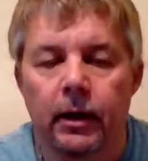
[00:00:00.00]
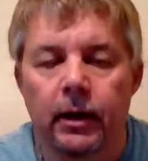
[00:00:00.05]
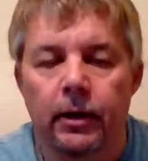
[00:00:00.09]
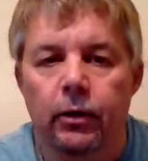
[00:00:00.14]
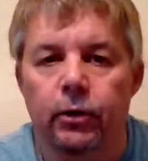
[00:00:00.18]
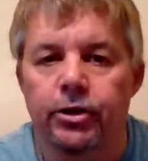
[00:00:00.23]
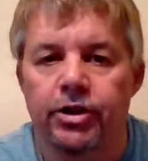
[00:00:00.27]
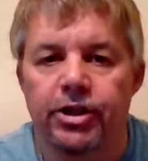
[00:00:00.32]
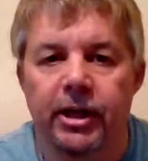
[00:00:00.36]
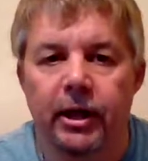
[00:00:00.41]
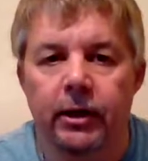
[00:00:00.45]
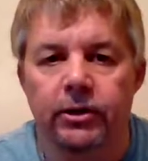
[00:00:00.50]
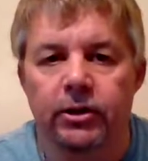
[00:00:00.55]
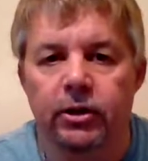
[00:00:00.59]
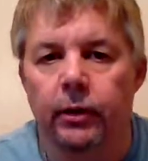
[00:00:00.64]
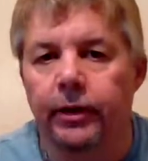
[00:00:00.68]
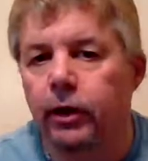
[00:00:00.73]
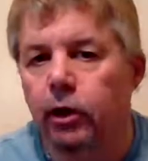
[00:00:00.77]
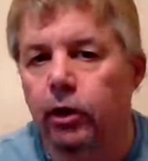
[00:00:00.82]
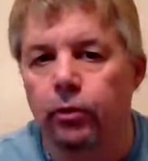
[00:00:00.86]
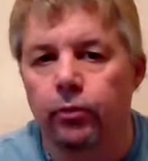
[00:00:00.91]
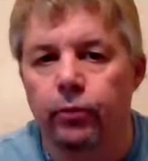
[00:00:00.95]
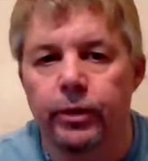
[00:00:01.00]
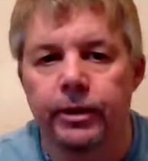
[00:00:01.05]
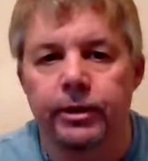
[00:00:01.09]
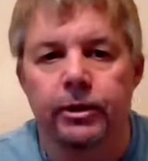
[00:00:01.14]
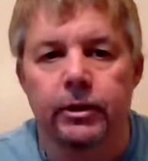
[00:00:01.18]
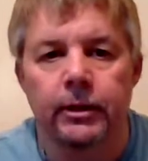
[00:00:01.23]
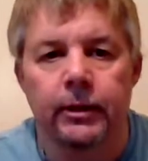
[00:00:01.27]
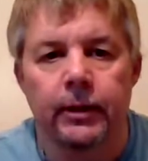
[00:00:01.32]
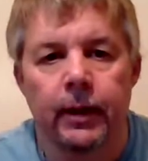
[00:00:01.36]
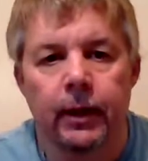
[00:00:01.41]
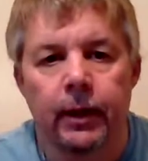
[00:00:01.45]
your jail cell and I couldn't reach
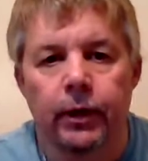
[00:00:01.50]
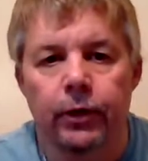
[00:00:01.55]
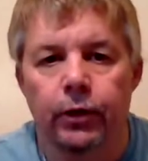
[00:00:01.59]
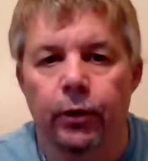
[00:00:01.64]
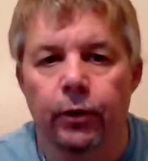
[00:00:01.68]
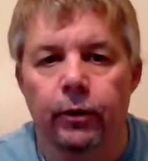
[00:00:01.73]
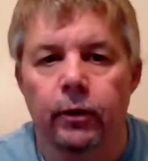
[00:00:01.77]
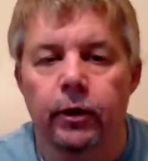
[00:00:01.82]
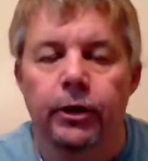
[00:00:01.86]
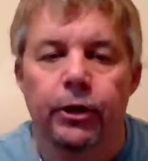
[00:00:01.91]
the urinal,